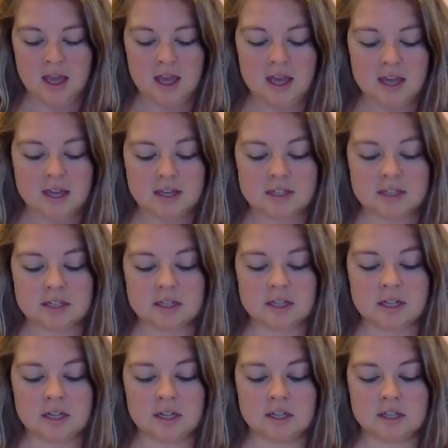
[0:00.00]
And
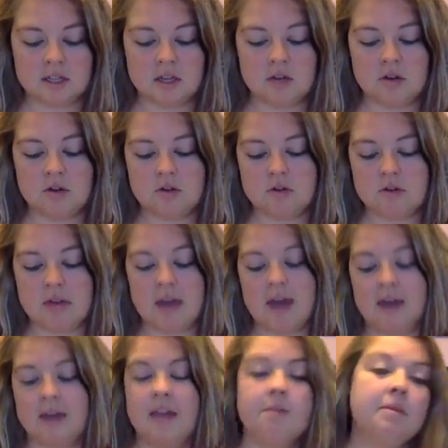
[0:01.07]
so,
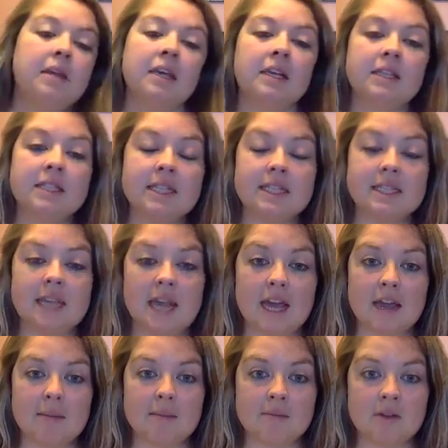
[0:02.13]
yeah, keep things the
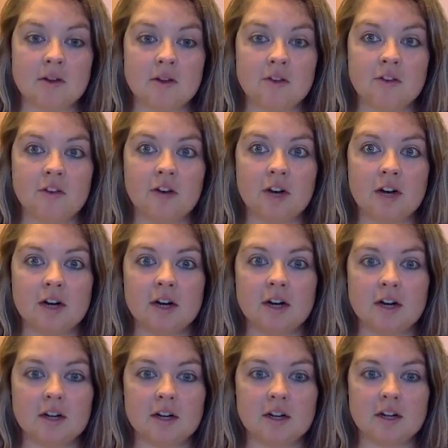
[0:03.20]
same
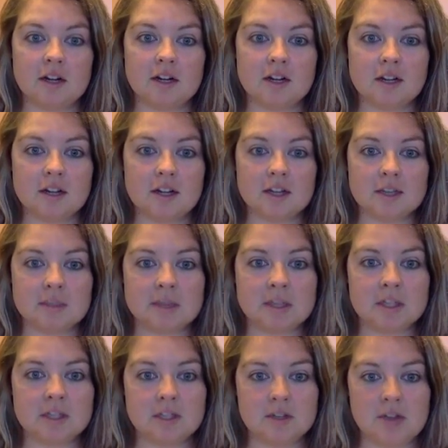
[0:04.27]
for as
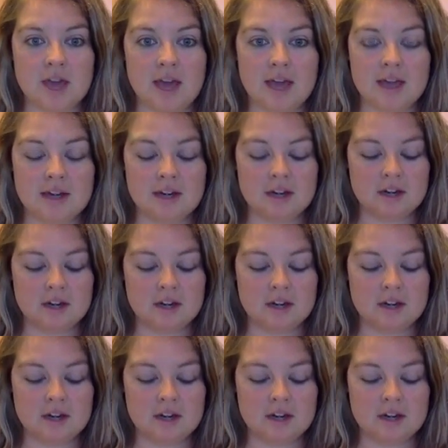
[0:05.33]
much as you can.